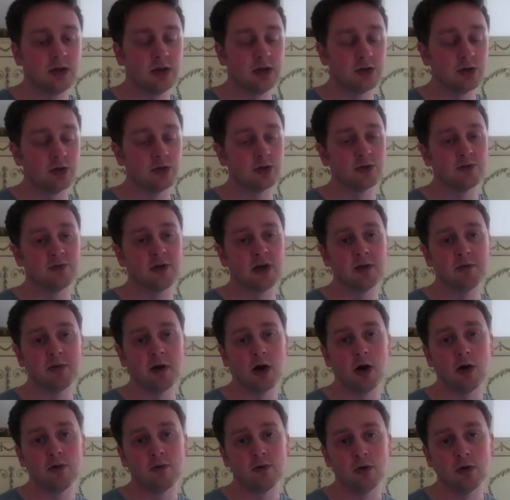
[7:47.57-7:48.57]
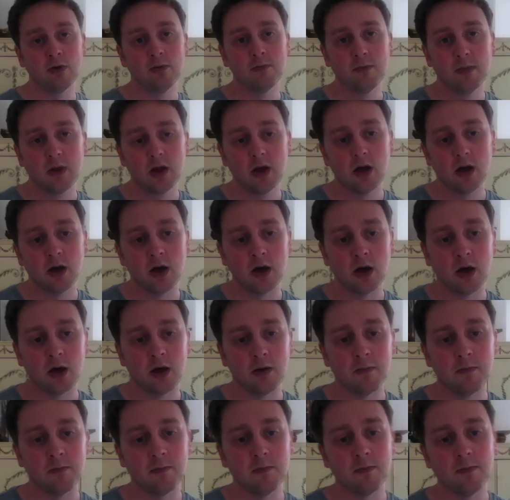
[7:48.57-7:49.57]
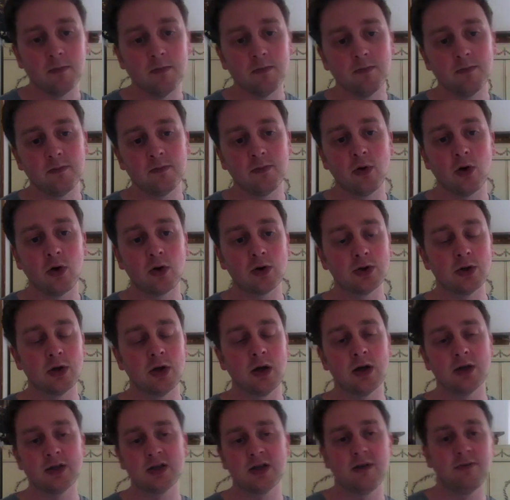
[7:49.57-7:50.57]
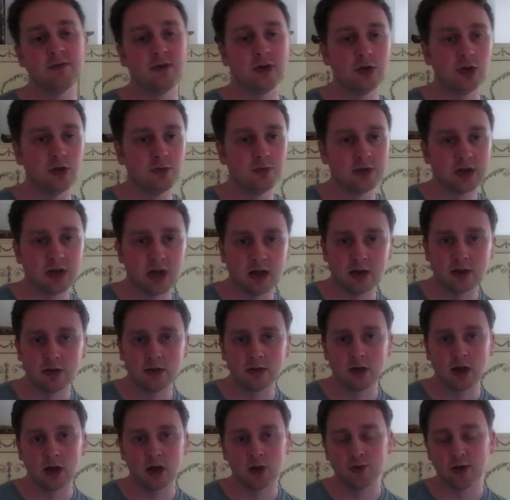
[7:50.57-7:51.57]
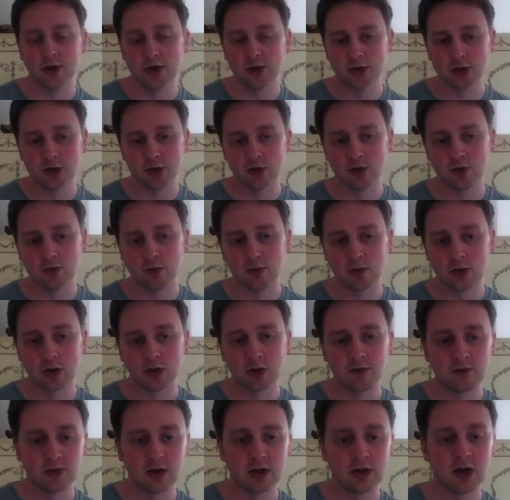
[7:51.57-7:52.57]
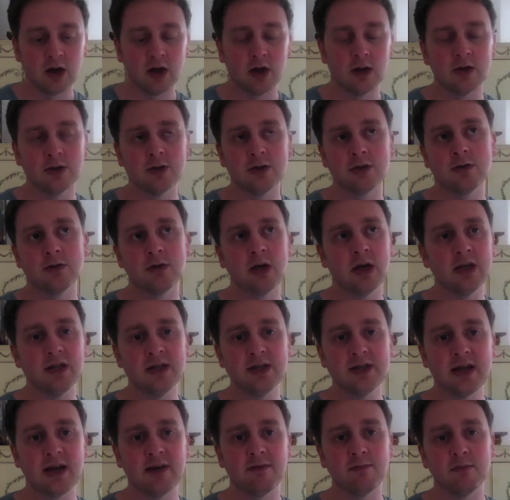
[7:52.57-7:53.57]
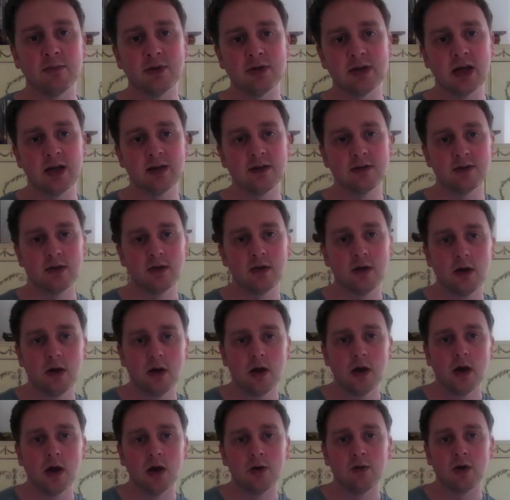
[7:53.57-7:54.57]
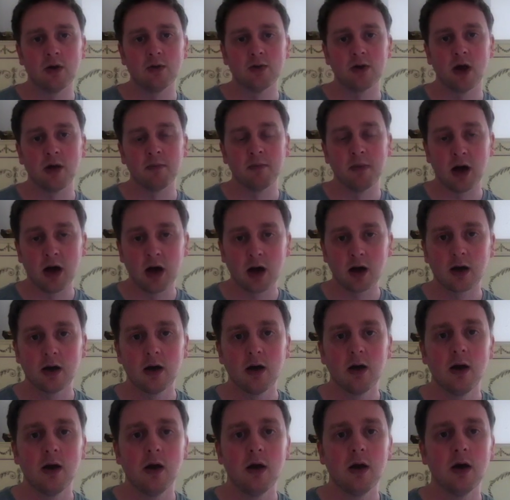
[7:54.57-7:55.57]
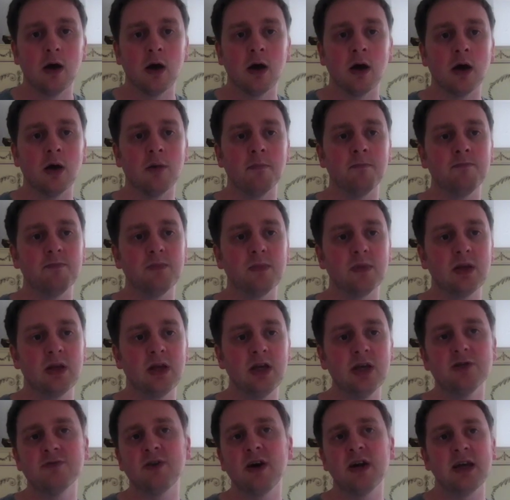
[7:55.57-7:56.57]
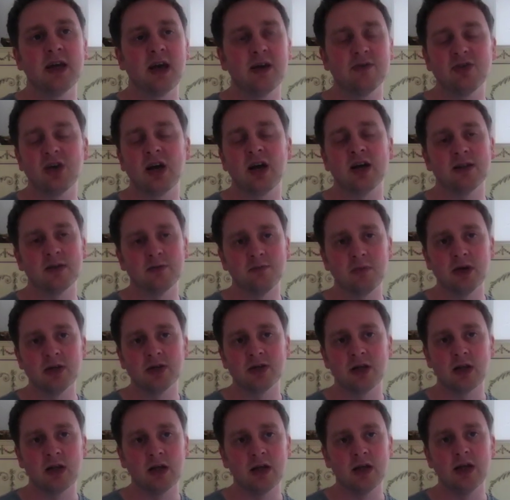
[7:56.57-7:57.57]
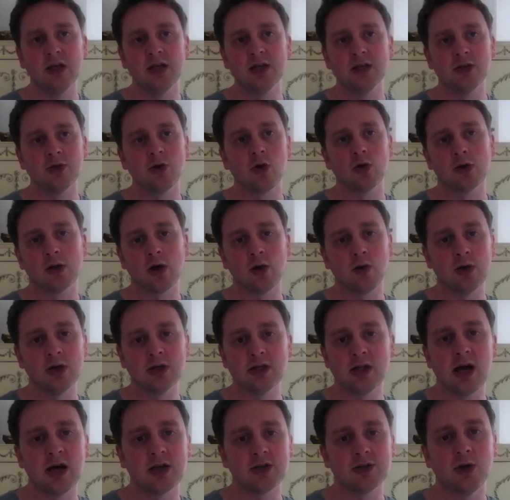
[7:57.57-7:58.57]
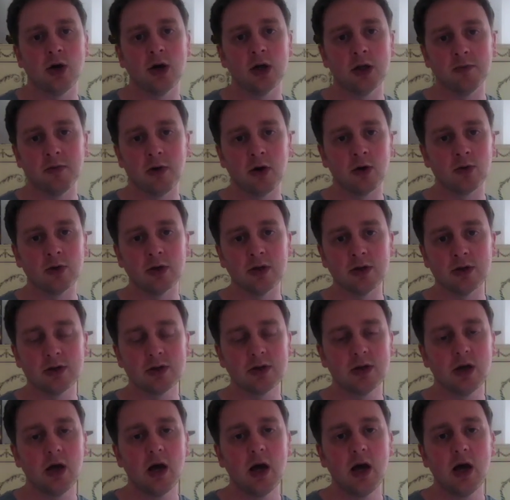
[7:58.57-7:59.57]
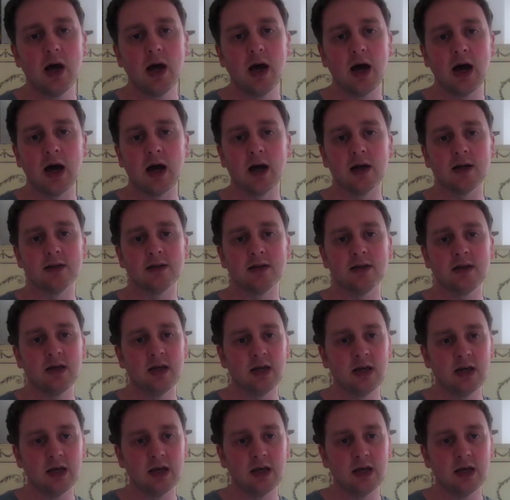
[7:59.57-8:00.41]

is also very powerful. Proksa has 72% KO ratio, Golovkin has 87%, around that mark. He's very heavy-handed, basically. He's knocked out his last 9 opponents, and